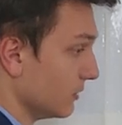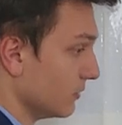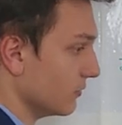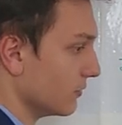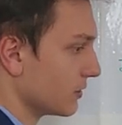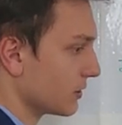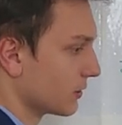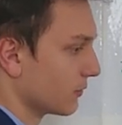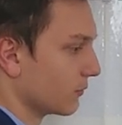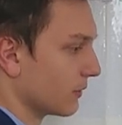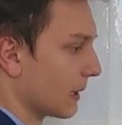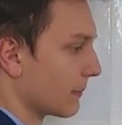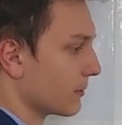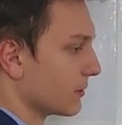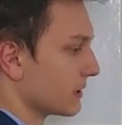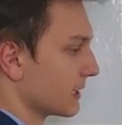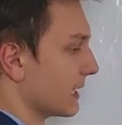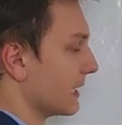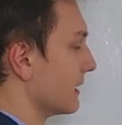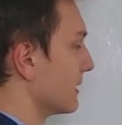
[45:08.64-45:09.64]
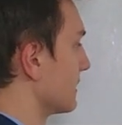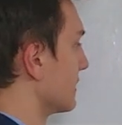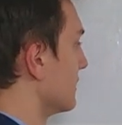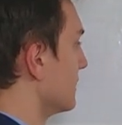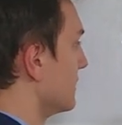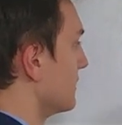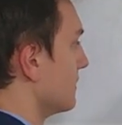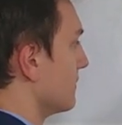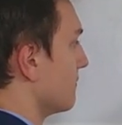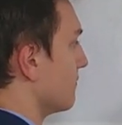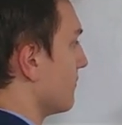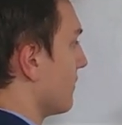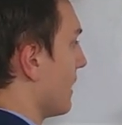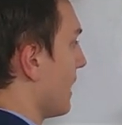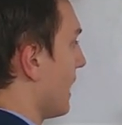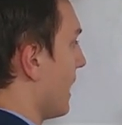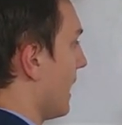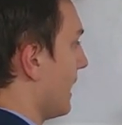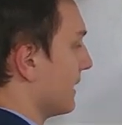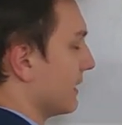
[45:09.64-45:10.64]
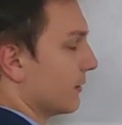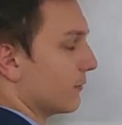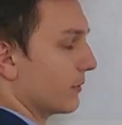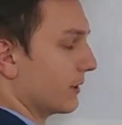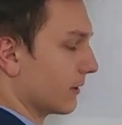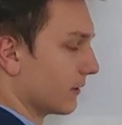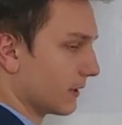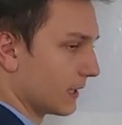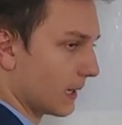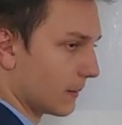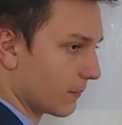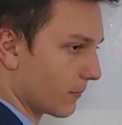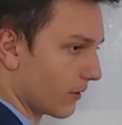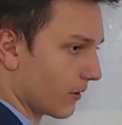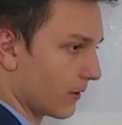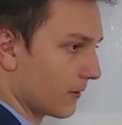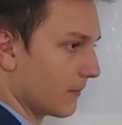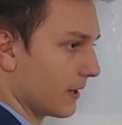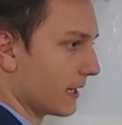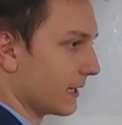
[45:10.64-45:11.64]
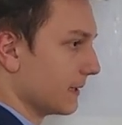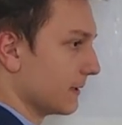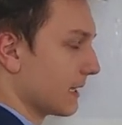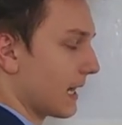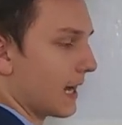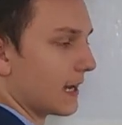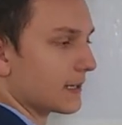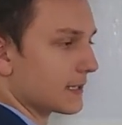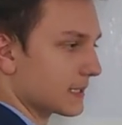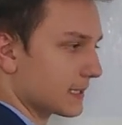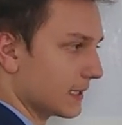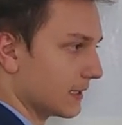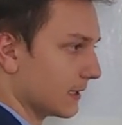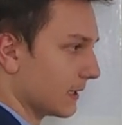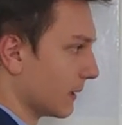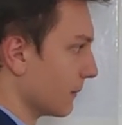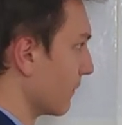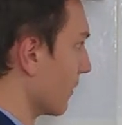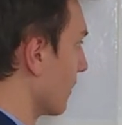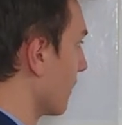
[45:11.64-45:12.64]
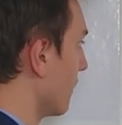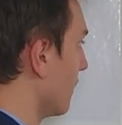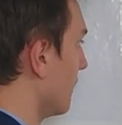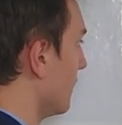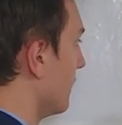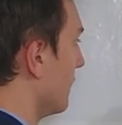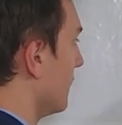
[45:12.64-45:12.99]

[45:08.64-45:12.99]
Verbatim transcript: used to represent any real number, any constant number,